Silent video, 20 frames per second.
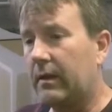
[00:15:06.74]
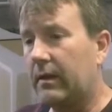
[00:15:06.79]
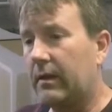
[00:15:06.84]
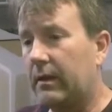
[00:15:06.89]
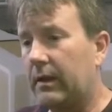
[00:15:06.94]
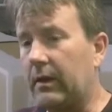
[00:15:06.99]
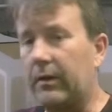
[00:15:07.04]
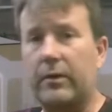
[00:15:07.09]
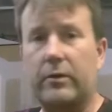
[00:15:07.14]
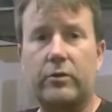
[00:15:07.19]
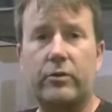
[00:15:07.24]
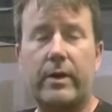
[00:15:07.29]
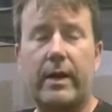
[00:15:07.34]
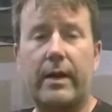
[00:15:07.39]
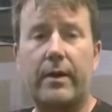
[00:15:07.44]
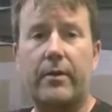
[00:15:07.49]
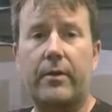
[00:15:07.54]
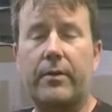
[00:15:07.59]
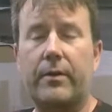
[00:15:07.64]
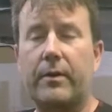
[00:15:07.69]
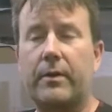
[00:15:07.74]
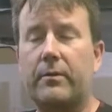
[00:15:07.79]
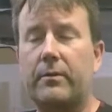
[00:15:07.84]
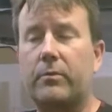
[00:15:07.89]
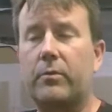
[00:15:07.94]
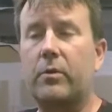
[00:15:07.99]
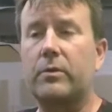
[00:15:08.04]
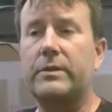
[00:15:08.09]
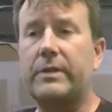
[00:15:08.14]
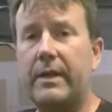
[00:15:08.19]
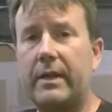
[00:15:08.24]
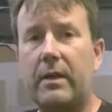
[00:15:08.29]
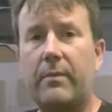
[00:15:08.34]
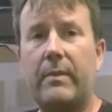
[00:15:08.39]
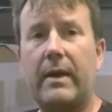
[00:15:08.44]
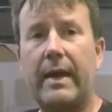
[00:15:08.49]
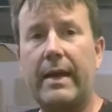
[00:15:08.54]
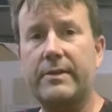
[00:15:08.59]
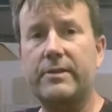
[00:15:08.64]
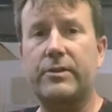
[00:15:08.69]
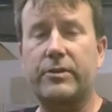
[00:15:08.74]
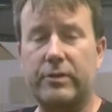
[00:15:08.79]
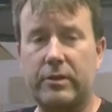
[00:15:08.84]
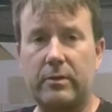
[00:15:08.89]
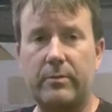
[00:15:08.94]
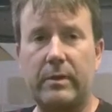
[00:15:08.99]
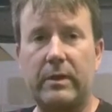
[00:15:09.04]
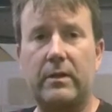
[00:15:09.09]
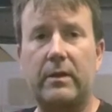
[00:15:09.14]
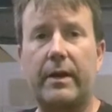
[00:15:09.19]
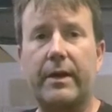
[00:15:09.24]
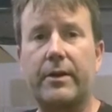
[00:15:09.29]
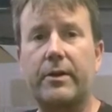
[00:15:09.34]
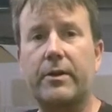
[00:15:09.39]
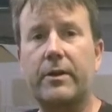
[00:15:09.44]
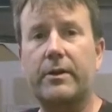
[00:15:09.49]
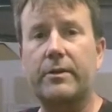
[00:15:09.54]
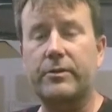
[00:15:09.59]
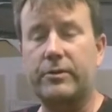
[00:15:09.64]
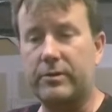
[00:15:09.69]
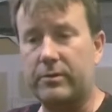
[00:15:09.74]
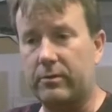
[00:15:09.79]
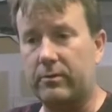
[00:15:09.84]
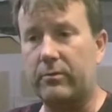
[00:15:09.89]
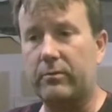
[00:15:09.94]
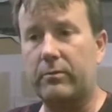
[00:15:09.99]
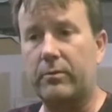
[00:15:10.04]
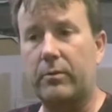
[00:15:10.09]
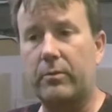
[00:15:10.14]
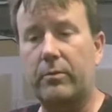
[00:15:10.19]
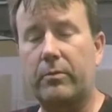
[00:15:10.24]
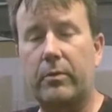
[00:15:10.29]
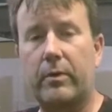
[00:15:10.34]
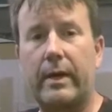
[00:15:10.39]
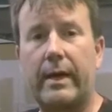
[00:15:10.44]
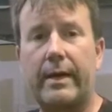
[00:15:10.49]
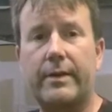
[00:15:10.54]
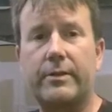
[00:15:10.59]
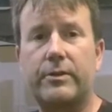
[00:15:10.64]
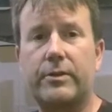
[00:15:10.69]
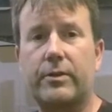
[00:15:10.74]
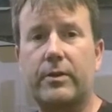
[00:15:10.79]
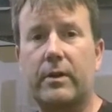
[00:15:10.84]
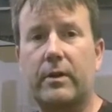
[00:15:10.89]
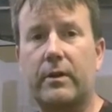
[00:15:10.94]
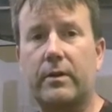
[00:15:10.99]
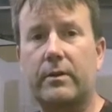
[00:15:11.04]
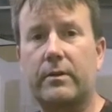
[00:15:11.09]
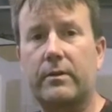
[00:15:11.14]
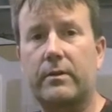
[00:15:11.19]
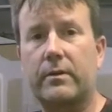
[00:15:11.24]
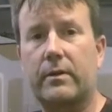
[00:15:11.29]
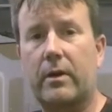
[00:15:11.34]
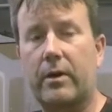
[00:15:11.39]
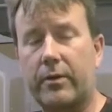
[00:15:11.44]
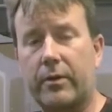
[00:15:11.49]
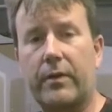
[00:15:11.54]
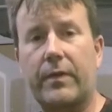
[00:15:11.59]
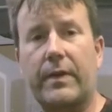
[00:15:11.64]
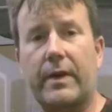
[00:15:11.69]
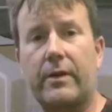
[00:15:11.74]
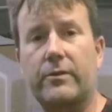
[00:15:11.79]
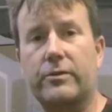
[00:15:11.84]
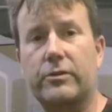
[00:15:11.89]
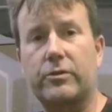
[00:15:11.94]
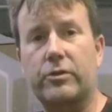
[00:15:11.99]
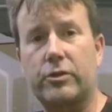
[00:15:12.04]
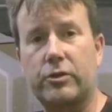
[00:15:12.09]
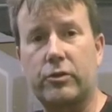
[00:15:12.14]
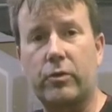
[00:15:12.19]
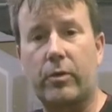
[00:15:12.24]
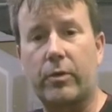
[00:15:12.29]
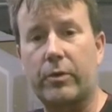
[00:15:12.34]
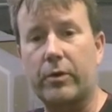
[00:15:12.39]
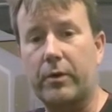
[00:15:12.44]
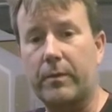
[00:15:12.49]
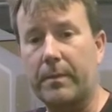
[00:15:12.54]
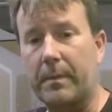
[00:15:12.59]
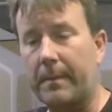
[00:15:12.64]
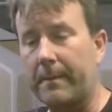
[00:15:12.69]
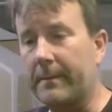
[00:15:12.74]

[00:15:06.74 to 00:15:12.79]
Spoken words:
you know, the rotating mass is going to be lighter because the rods are 100 thousandths shorter.